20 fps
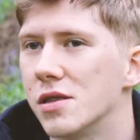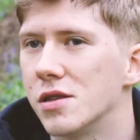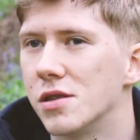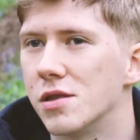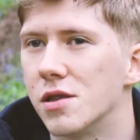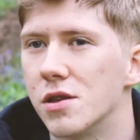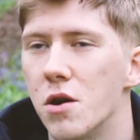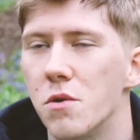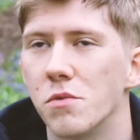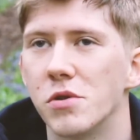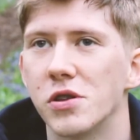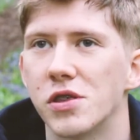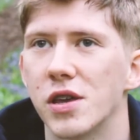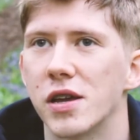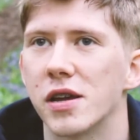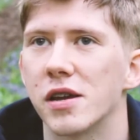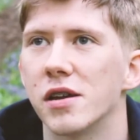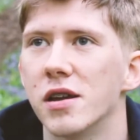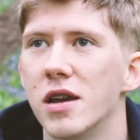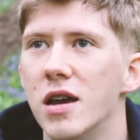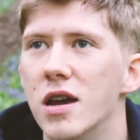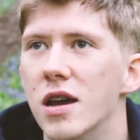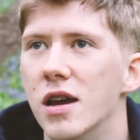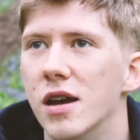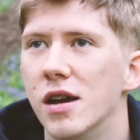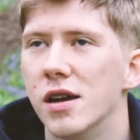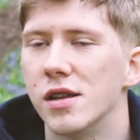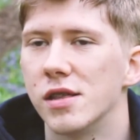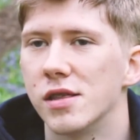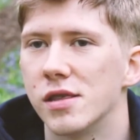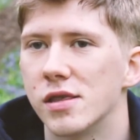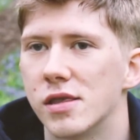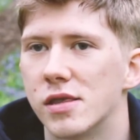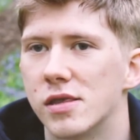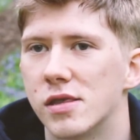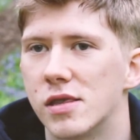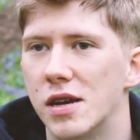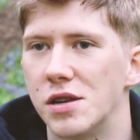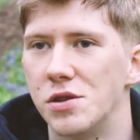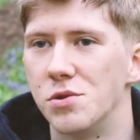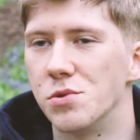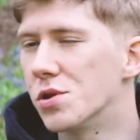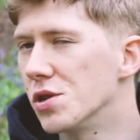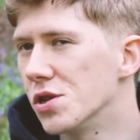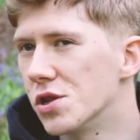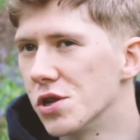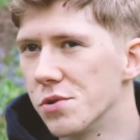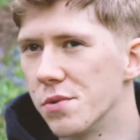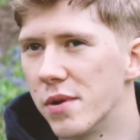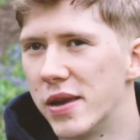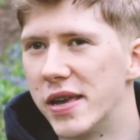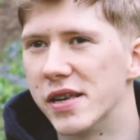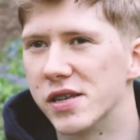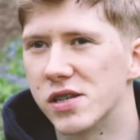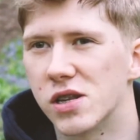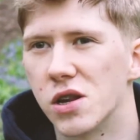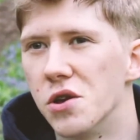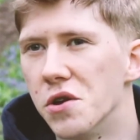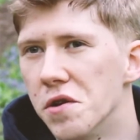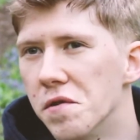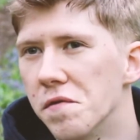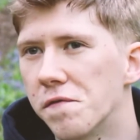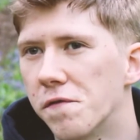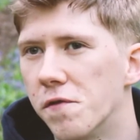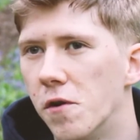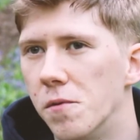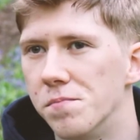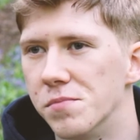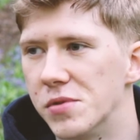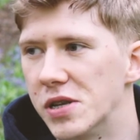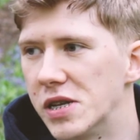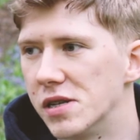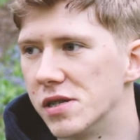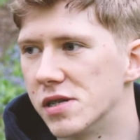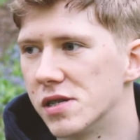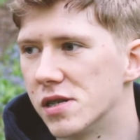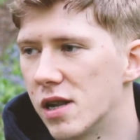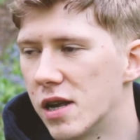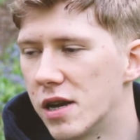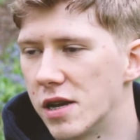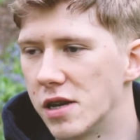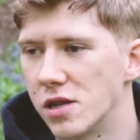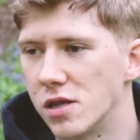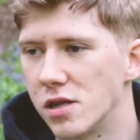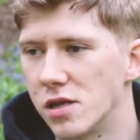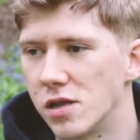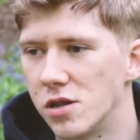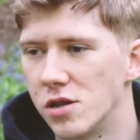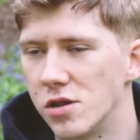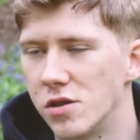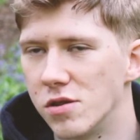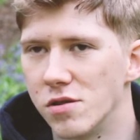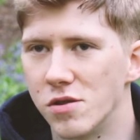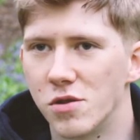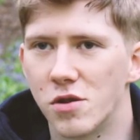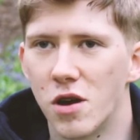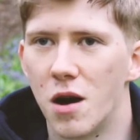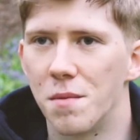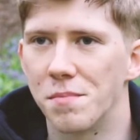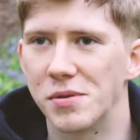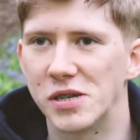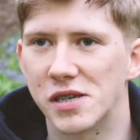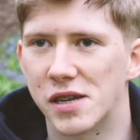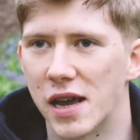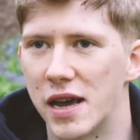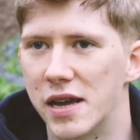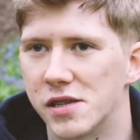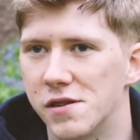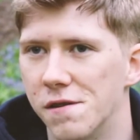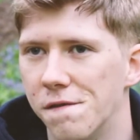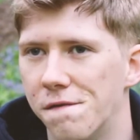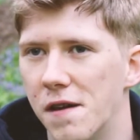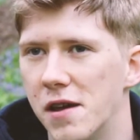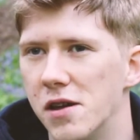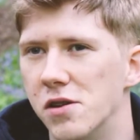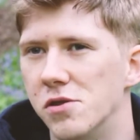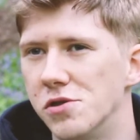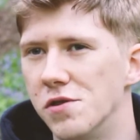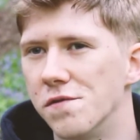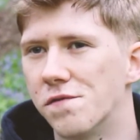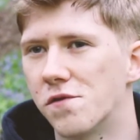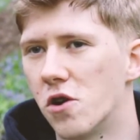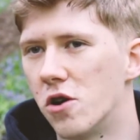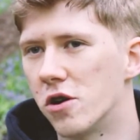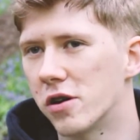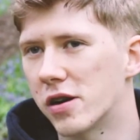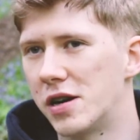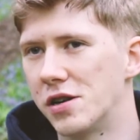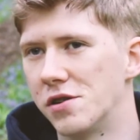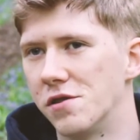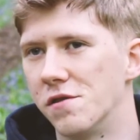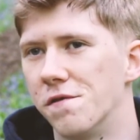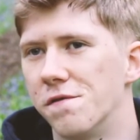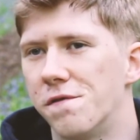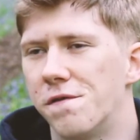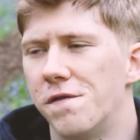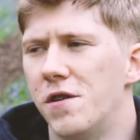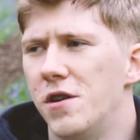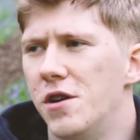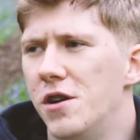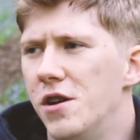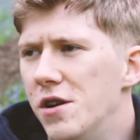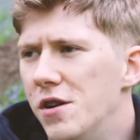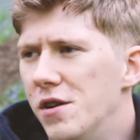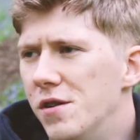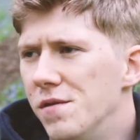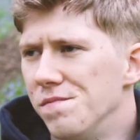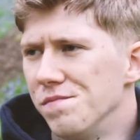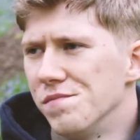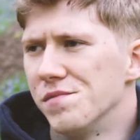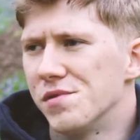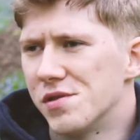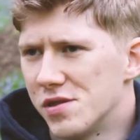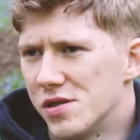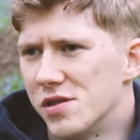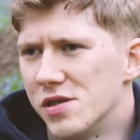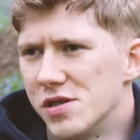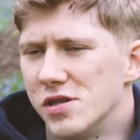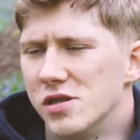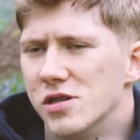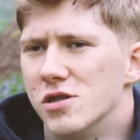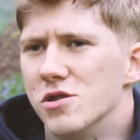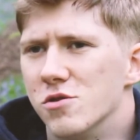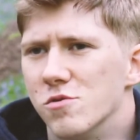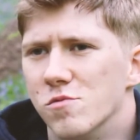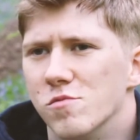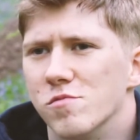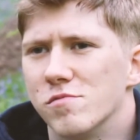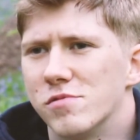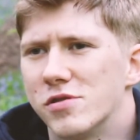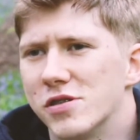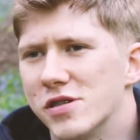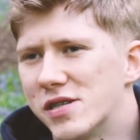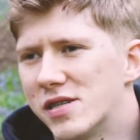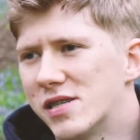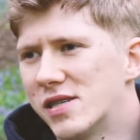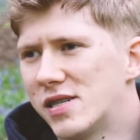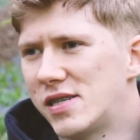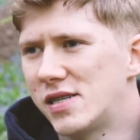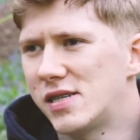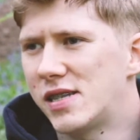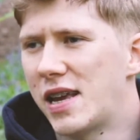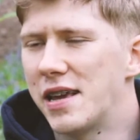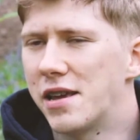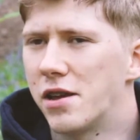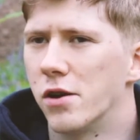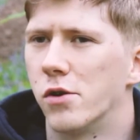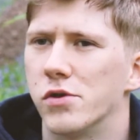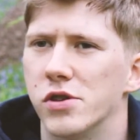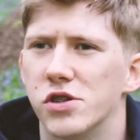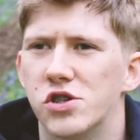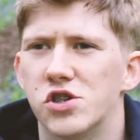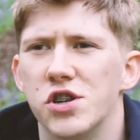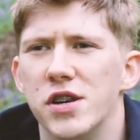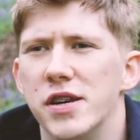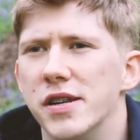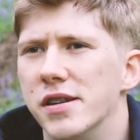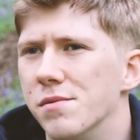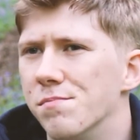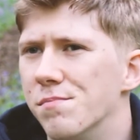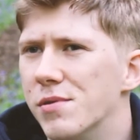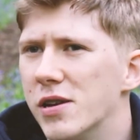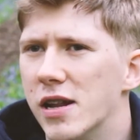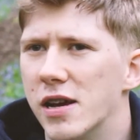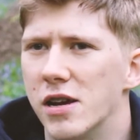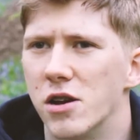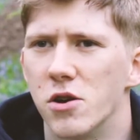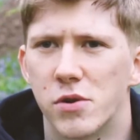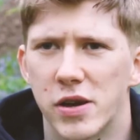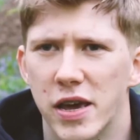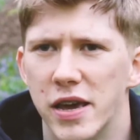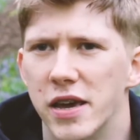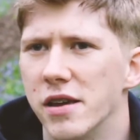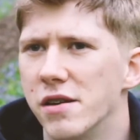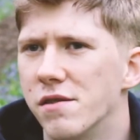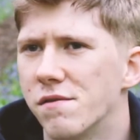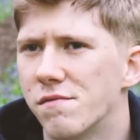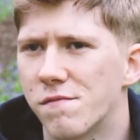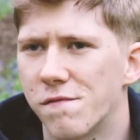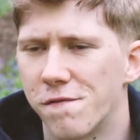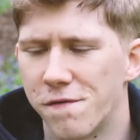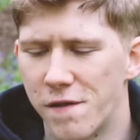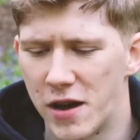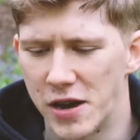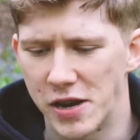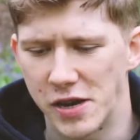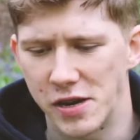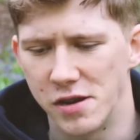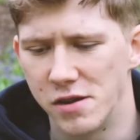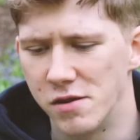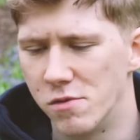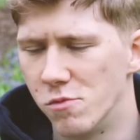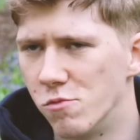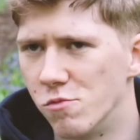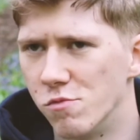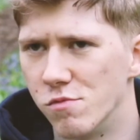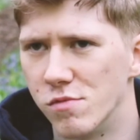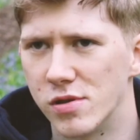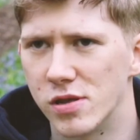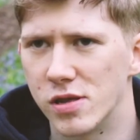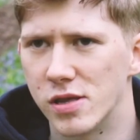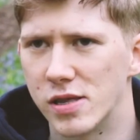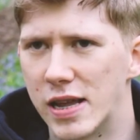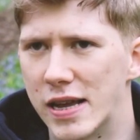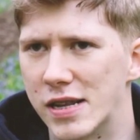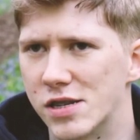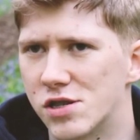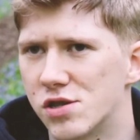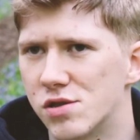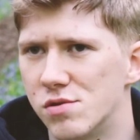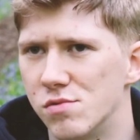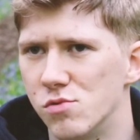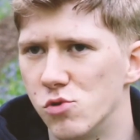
the only thing that you can do is learn from these. Like, you can't be scared to fail. You've got to kind of, you know, just take it on the chin and be like, okay, fine, let's